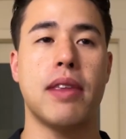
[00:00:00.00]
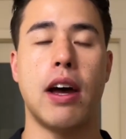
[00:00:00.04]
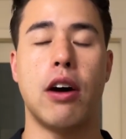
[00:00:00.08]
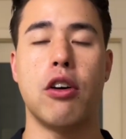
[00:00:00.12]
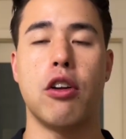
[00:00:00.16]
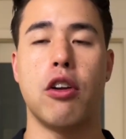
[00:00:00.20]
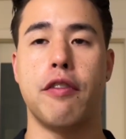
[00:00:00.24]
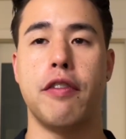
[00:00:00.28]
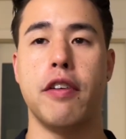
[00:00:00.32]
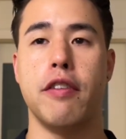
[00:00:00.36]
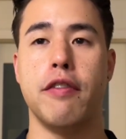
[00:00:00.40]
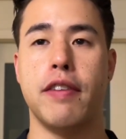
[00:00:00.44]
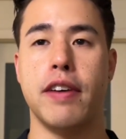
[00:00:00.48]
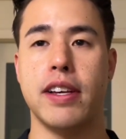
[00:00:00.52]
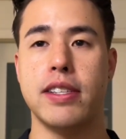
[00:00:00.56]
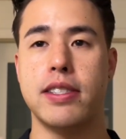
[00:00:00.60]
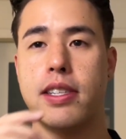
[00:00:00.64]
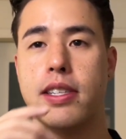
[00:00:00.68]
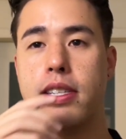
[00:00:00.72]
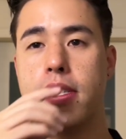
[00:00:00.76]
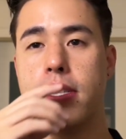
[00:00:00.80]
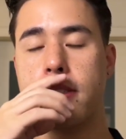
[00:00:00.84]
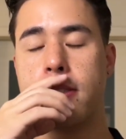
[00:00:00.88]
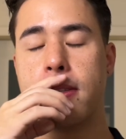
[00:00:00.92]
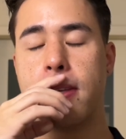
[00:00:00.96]
out of
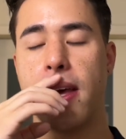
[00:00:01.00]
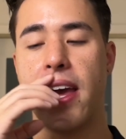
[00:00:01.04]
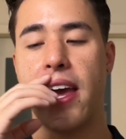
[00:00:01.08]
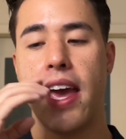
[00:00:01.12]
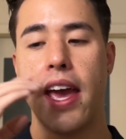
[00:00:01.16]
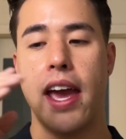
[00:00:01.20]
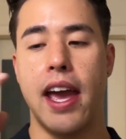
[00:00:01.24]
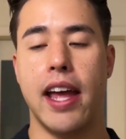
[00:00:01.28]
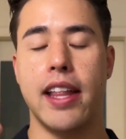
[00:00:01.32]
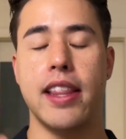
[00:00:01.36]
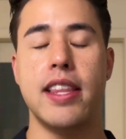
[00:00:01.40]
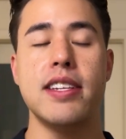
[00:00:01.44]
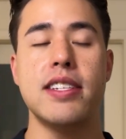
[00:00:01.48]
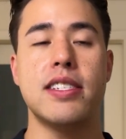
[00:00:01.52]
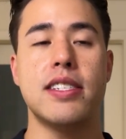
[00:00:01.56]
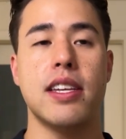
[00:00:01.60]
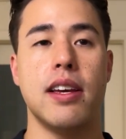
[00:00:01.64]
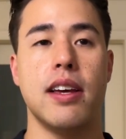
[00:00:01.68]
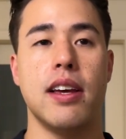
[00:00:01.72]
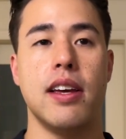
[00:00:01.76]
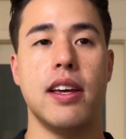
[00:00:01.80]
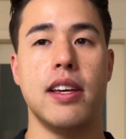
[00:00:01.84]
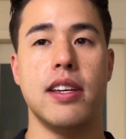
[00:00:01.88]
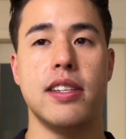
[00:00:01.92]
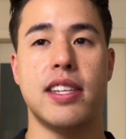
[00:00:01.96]
investors, and this
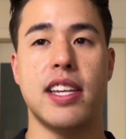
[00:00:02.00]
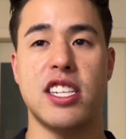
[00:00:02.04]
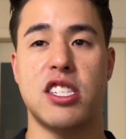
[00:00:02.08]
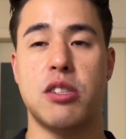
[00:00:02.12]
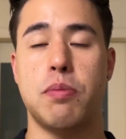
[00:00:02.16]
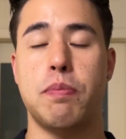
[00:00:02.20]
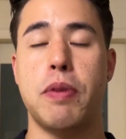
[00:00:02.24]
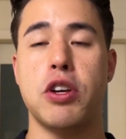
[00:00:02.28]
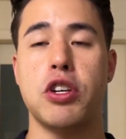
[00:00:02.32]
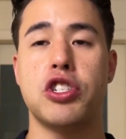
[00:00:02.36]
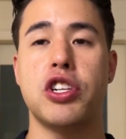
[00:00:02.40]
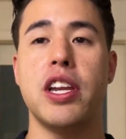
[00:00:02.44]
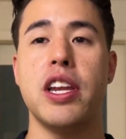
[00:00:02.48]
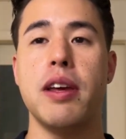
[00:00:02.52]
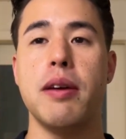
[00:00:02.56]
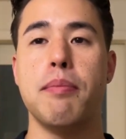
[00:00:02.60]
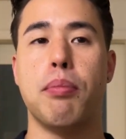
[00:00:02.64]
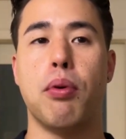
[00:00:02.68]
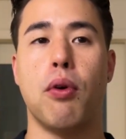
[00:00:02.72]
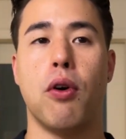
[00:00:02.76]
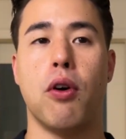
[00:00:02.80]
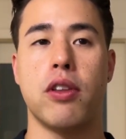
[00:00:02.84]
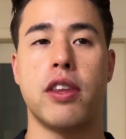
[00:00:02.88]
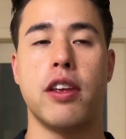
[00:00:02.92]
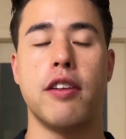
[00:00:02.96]
is especially
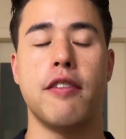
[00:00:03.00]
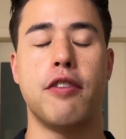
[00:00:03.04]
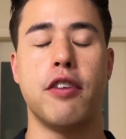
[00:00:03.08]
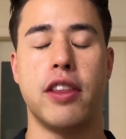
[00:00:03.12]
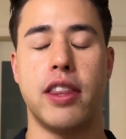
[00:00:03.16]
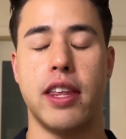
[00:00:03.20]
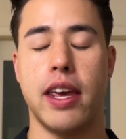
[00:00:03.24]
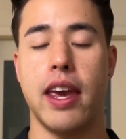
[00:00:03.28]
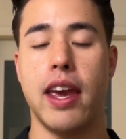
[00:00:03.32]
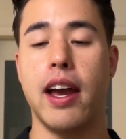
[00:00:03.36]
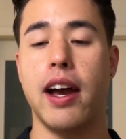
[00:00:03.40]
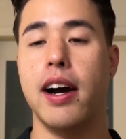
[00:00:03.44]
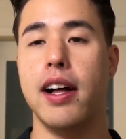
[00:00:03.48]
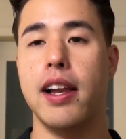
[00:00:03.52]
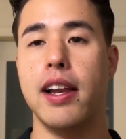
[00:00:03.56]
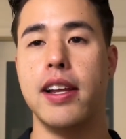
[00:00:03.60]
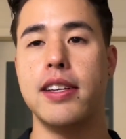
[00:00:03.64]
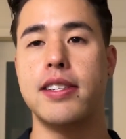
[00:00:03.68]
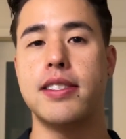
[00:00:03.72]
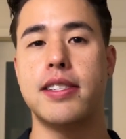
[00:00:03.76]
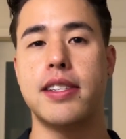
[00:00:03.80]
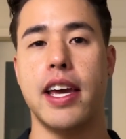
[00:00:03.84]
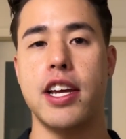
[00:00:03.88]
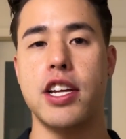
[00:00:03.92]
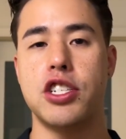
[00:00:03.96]
important for the early
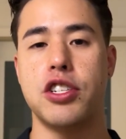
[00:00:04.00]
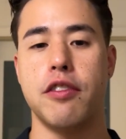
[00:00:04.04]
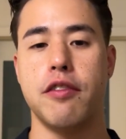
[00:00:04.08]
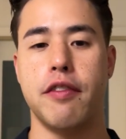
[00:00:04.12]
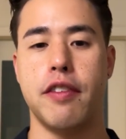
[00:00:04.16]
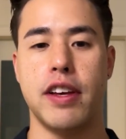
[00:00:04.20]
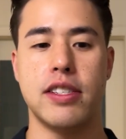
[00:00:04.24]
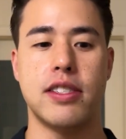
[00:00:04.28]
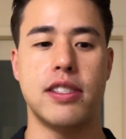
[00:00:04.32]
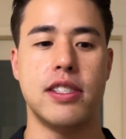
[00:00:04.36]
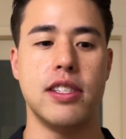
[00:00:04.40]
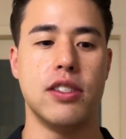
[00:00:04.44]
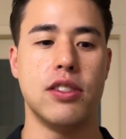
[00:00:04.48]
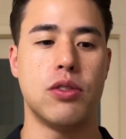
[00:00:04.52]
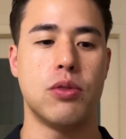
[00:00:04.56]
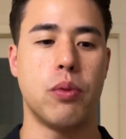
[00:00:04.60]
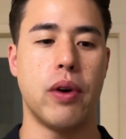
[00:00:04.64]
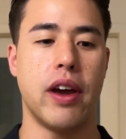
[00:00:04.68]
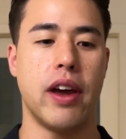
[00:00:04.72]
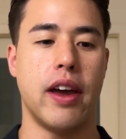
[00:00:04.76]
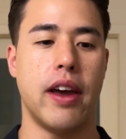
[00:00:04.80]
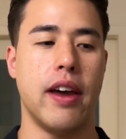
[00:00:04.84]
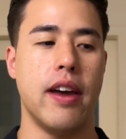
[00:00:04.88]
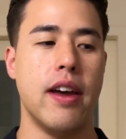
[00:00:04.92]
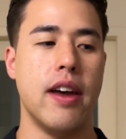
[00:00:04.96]
stage investors
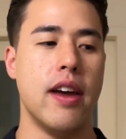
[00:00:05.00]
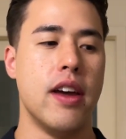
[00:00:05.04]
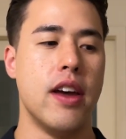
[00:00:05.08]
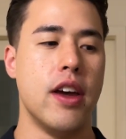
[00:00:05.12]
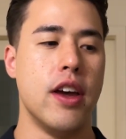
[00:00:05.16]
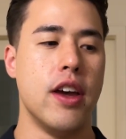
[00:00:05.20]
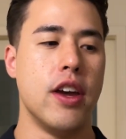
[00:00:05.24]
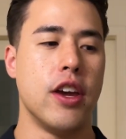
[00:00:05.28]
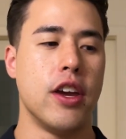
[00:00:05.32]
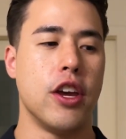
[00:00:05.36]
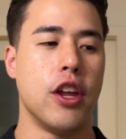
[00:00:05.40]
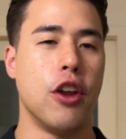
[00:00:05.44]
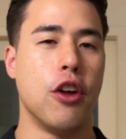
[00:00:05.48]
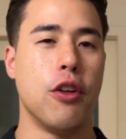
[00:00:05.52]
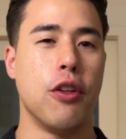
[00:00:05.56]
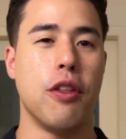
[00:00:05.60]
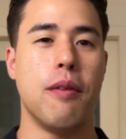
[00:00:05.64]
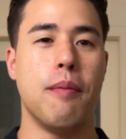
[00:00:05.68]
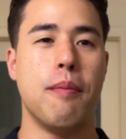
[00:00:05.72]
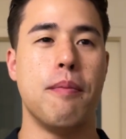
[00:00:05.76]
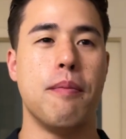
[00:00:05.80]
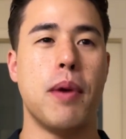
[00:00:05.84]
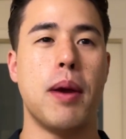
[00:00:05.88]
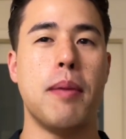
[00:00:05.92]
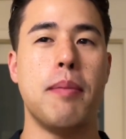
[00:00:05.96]
where
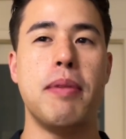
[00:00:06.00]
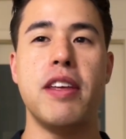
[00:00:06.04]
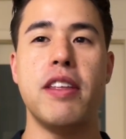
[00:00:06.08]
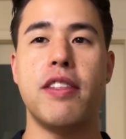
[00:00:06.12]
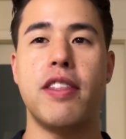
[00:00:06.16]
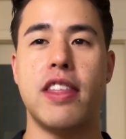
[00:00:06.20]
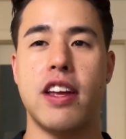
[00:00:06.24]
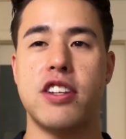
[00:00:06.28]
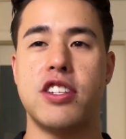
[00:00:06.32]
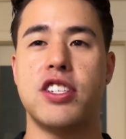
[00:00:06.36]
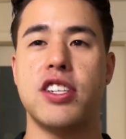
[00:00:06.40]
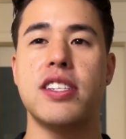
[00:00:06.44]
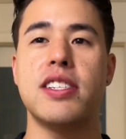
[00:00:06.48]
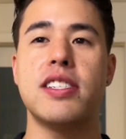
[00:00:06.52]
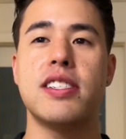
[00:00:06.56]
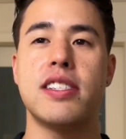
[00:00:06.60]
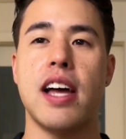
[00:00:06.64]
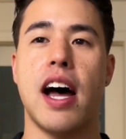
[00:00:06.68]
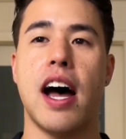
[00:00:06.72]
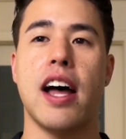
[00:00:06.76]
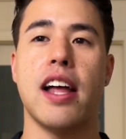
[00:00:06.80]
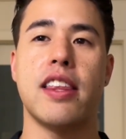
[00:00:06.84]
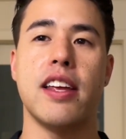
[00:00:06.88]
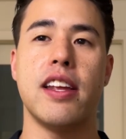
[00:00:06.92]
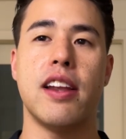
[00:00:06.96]
maybe they just
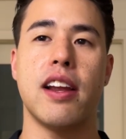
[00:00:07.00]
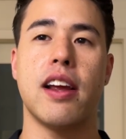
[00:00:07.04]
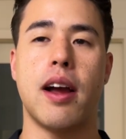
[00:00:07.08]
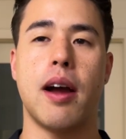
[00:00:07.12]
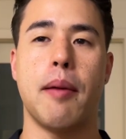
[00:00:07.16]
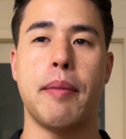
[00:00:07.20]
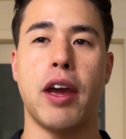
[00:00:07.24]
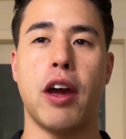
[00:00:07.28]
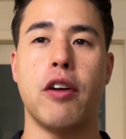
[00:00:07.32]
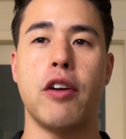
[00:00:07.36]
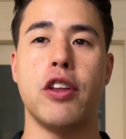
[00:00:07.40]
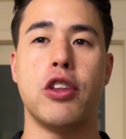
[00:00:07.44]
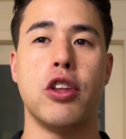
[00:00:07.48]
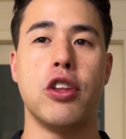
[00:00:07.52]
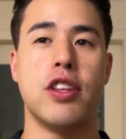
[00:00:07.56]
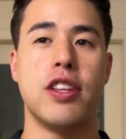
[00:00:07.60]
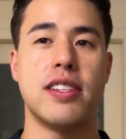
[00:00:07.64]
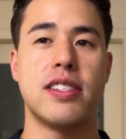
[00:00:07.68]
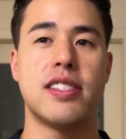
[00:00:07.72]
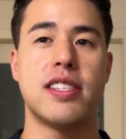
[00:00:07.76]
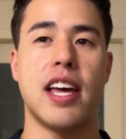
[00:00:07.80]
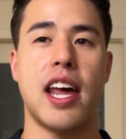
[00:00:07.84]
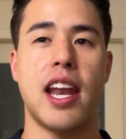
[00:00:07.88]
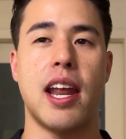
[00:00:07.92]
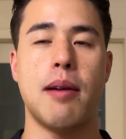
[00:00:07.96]
started coming out into the
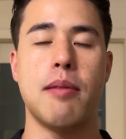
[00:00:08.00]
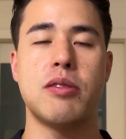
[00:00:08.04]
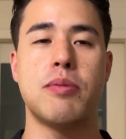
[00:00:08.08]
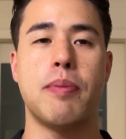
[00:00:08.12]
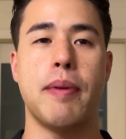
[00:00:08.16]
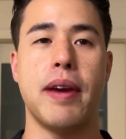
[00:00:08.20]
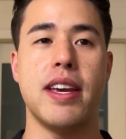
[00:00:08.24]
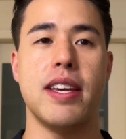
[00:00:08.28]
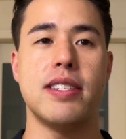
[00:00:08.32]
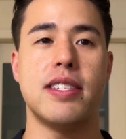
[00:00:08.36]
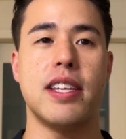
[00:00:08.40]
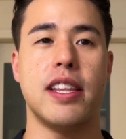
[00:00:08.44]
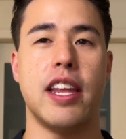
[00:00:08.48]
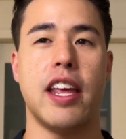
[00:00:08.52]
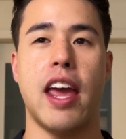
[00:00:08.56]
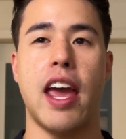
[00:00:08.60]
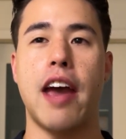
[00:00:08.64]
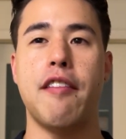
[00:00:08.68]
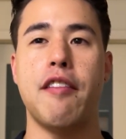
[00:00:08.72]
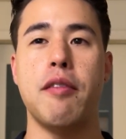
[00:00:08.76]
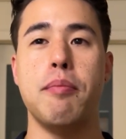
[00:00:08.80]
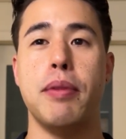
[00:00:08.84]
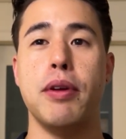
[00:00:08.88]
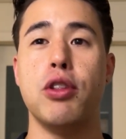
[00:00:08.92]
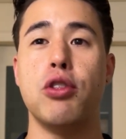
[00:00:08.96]
startup space and they
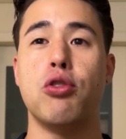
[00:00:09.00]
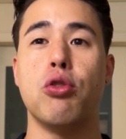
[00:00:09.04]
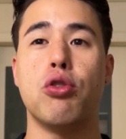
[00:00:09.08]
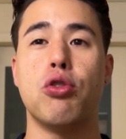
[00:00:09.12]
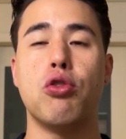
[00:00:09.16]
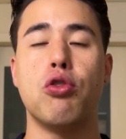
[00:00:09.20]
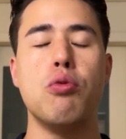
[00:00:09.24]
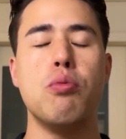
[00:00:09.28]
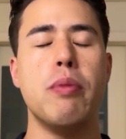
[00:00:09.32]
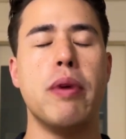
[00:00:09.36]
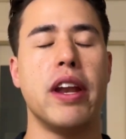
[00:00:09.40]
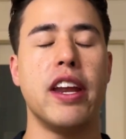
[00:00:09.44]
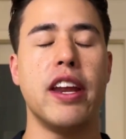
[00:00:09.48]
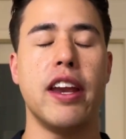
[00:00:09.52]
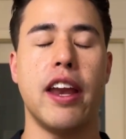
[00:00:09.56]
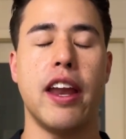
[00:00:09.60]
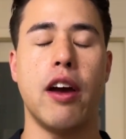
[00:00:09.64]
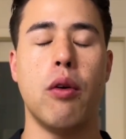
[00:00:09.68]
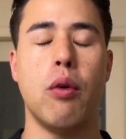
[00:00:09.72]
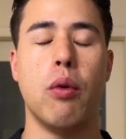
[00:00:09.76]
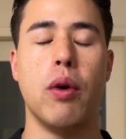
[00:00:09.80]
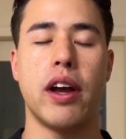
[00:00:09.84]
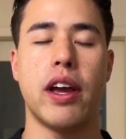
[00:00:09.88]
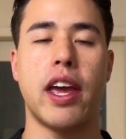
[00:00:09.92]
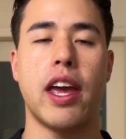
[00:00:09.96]
haven't been to too many
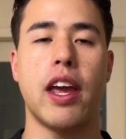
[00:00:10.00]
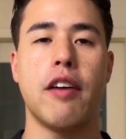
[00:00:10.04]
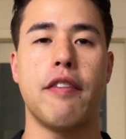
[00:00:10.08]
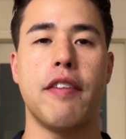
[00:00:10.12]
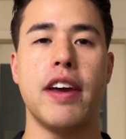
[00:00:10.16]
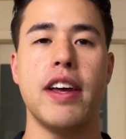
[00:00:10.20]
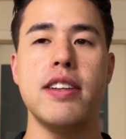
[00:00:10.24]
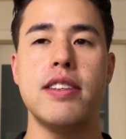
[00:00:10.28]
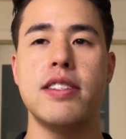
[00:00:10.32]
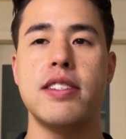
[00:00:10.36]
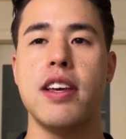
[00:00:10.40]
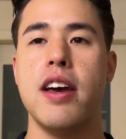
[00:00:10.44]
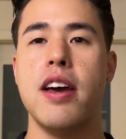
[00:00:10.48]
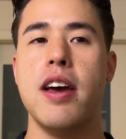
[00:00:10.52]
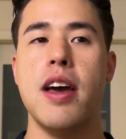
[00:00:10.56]
networking events.